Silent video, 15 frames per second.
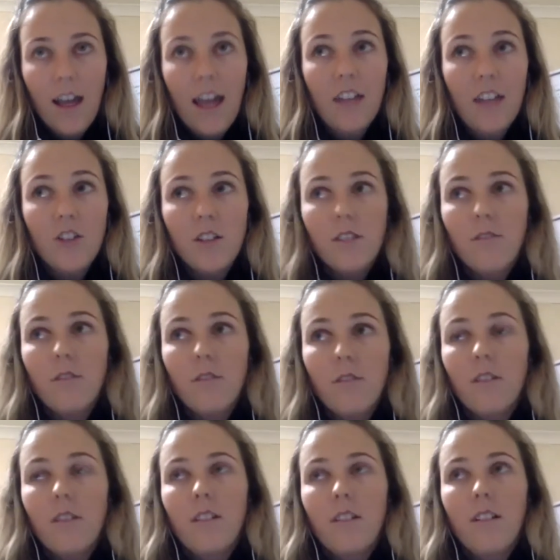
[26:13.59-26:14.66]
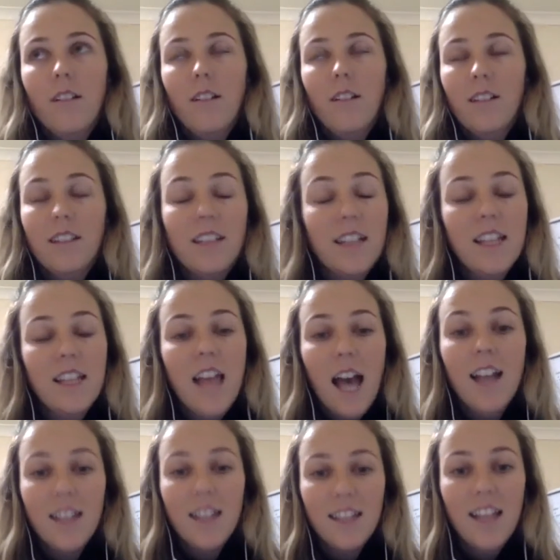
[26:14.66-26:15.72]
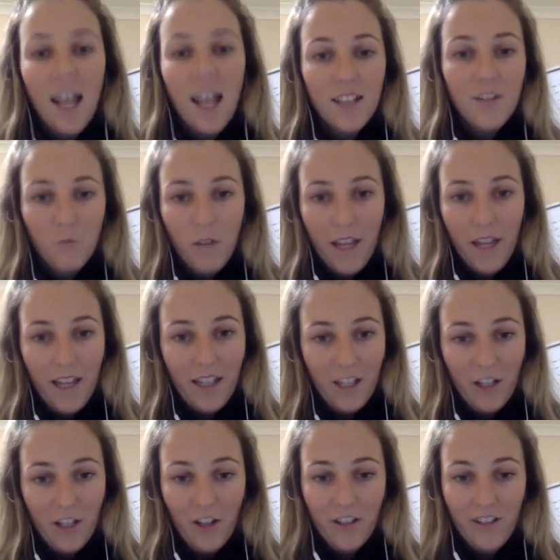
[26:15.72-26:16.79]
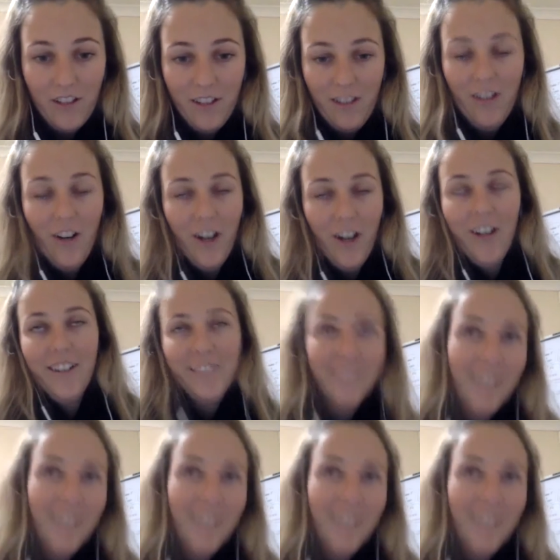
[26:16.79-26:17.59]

It just that that's where you know oh,